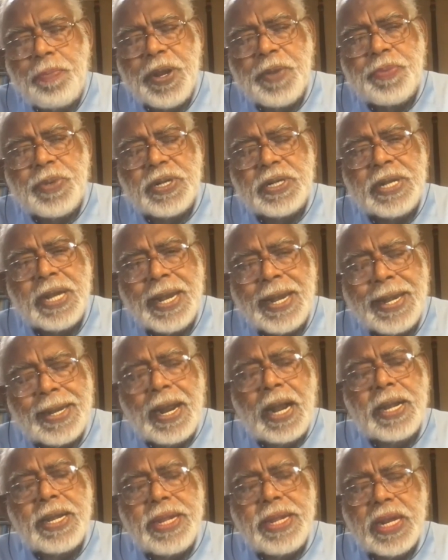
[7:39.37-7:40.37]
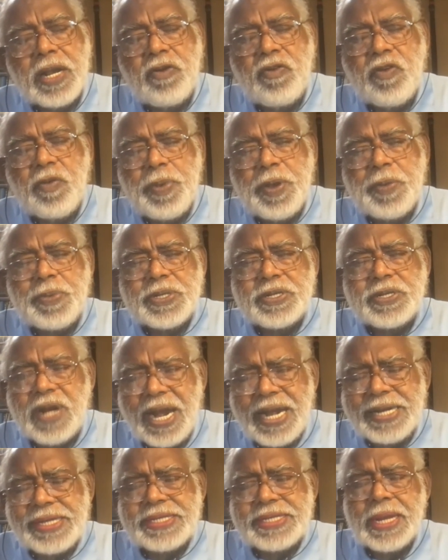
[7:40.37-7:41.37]
people, can't take away people's
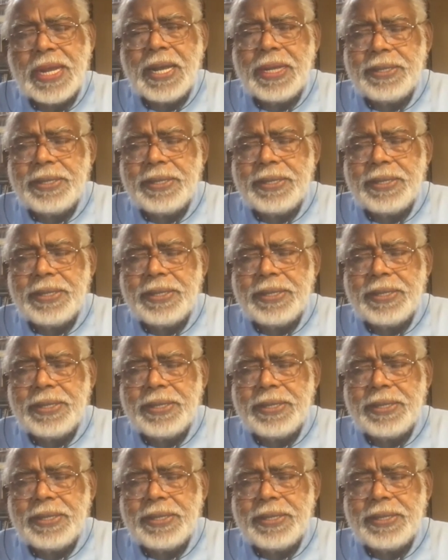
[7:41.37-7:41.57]
rights,